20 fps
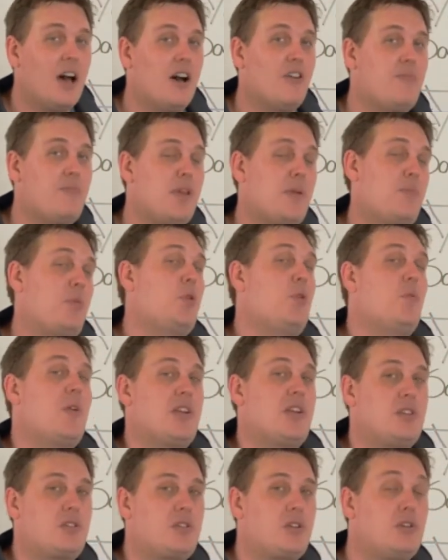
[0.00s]
of people who
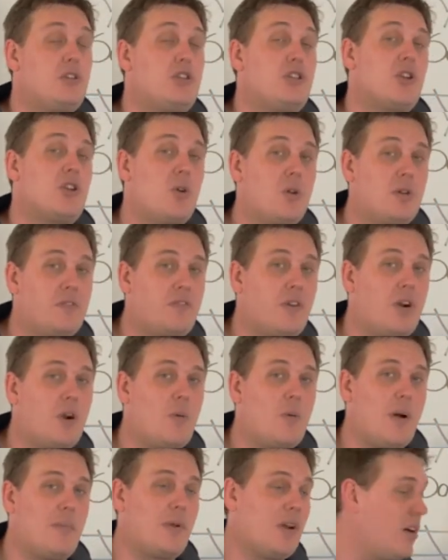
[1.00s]
registered showed up for
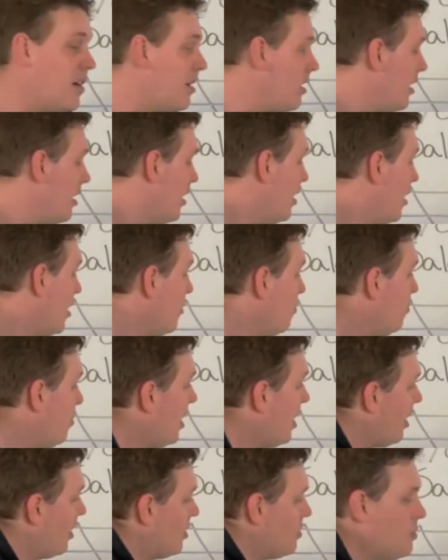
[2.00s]
our webinar
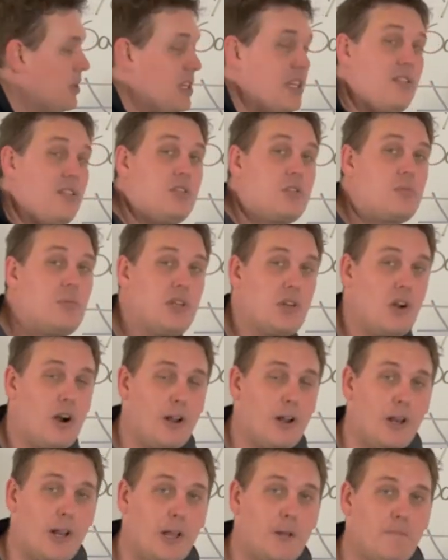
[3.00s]
because we did this
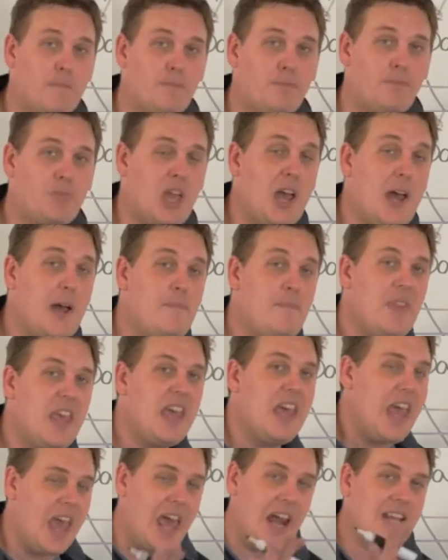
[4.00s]
retargeting, okay?
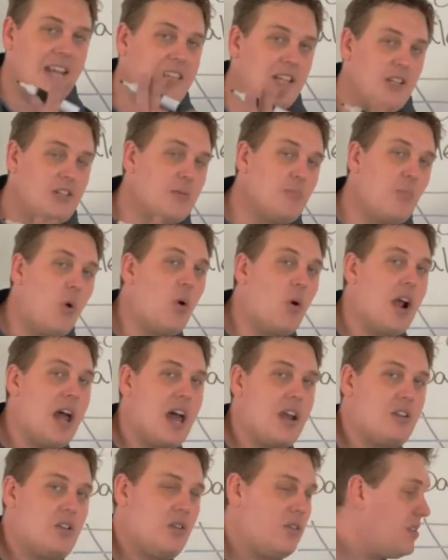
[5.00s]
And I teach you more
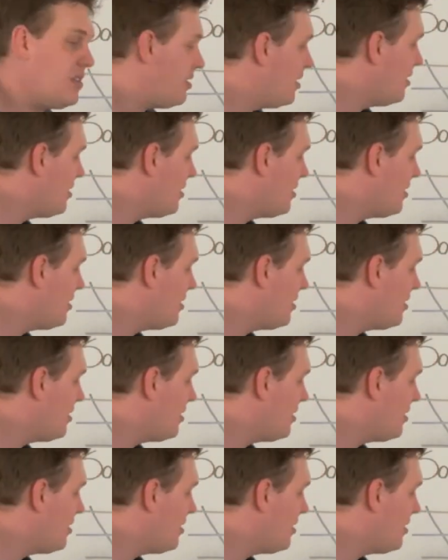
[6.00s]
how to do this